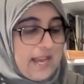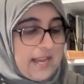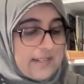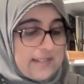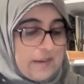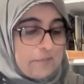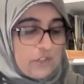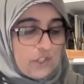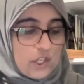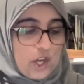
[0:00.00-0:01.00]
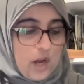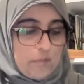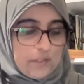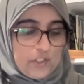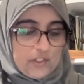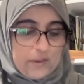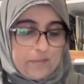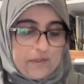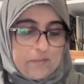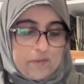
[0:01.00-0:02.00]
attempts to accomplish
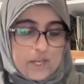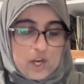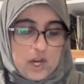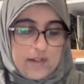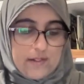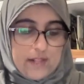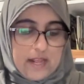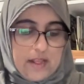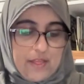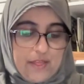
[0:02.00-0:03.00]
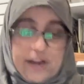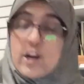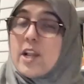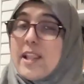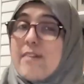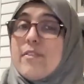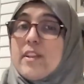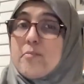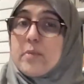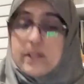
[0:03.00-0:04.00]
something beyond their
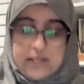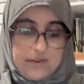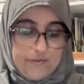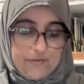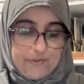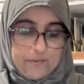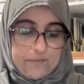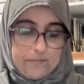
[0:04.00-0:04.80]
level of belief,